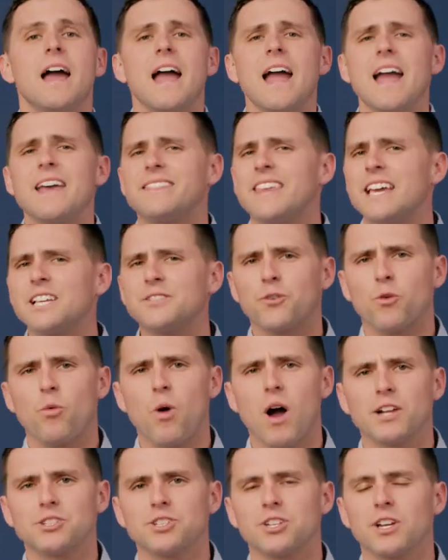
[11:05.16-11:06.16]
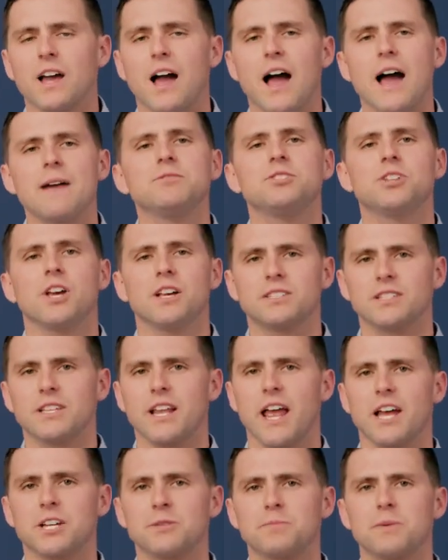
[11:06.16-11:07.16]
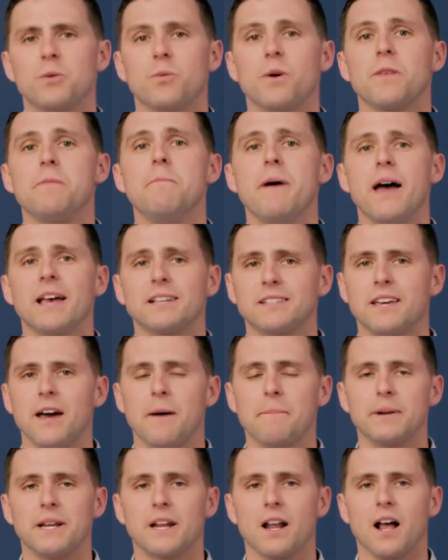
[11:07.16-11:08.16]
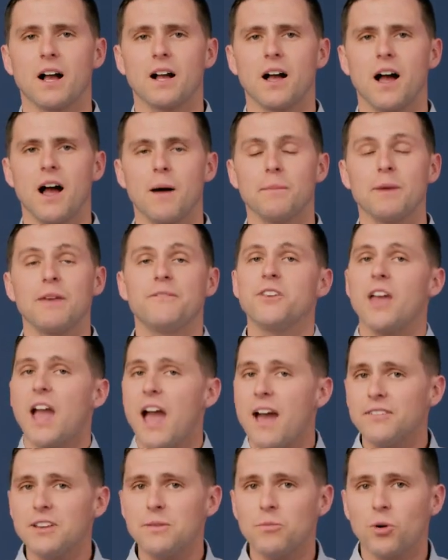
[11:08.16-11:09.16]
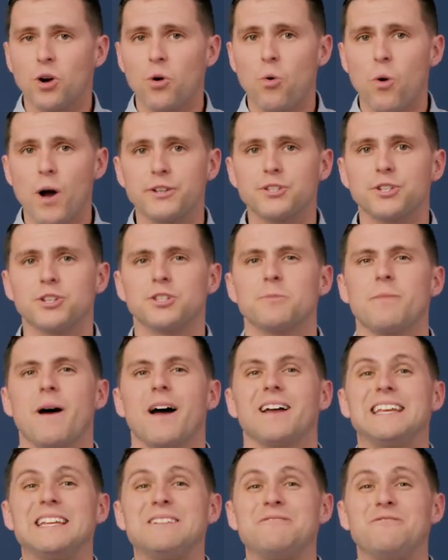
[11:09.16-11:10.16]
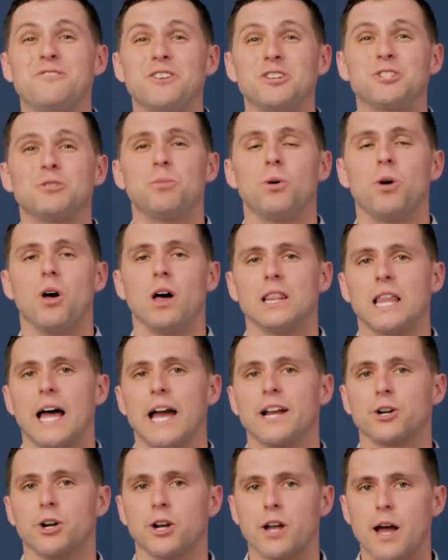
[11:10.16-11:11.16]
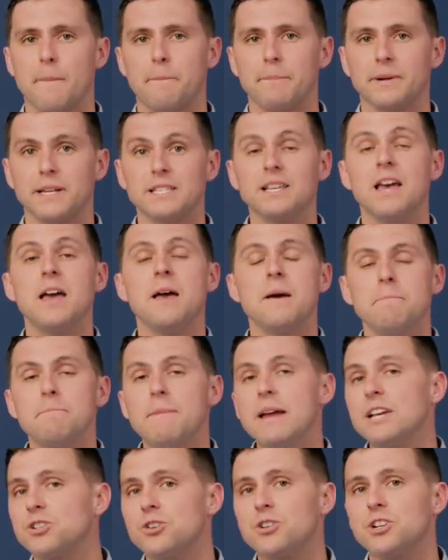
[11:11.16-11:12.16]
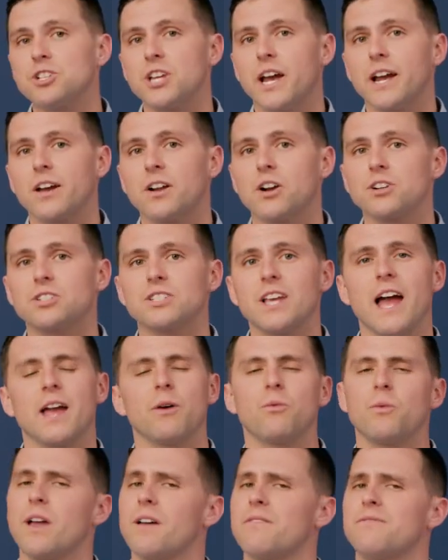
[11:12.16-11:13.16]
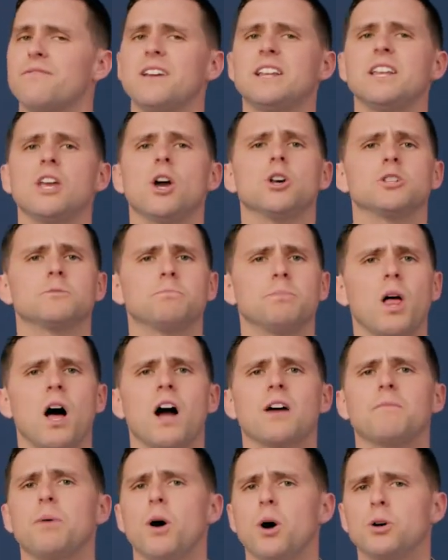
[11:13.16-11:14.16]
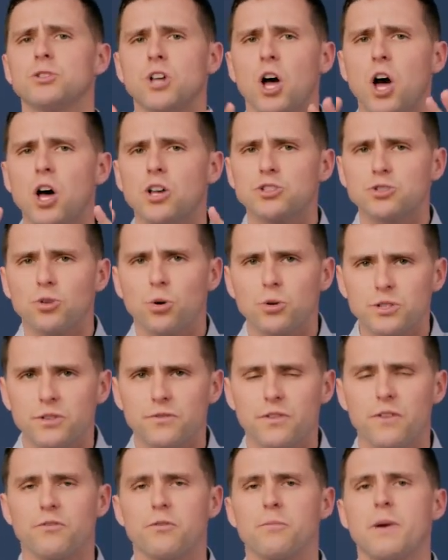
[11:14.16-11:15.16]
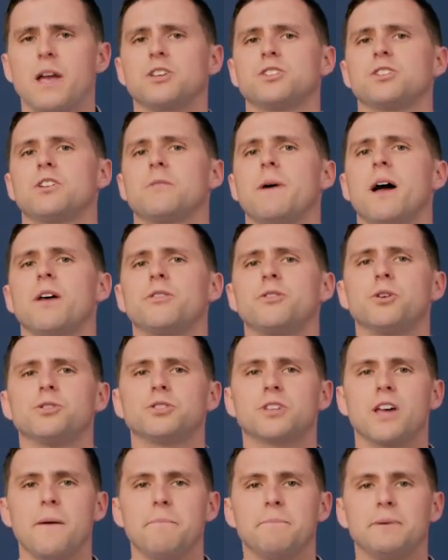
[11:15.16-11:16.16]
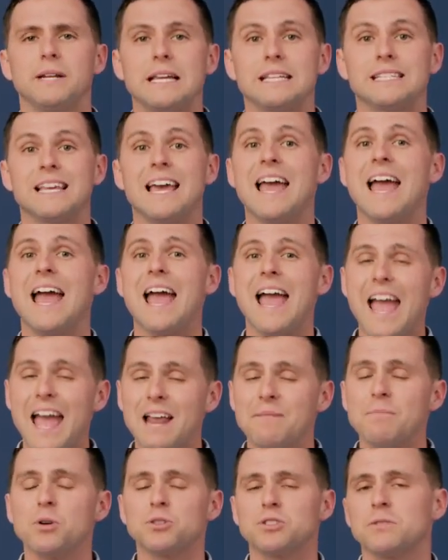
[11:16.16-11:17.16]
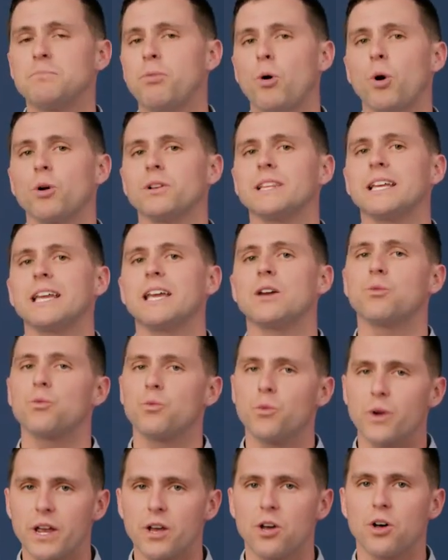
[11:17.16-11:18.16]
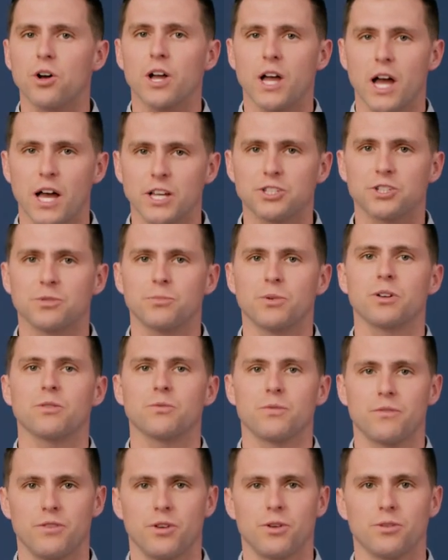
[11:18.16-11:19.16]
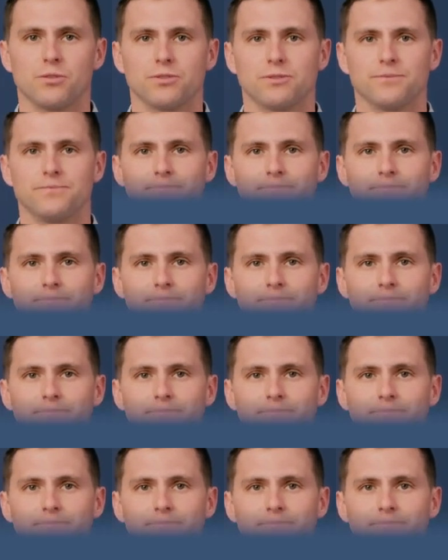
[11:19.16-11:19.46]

Hey, thanks for watching. I'm Justin Ashby with bestcompany.com. If you have any more questions about invisible aligner companies, make sure to check out our site. We have videos, blog posts, all sorts of information about those companies, and most importantly, real customer reviews.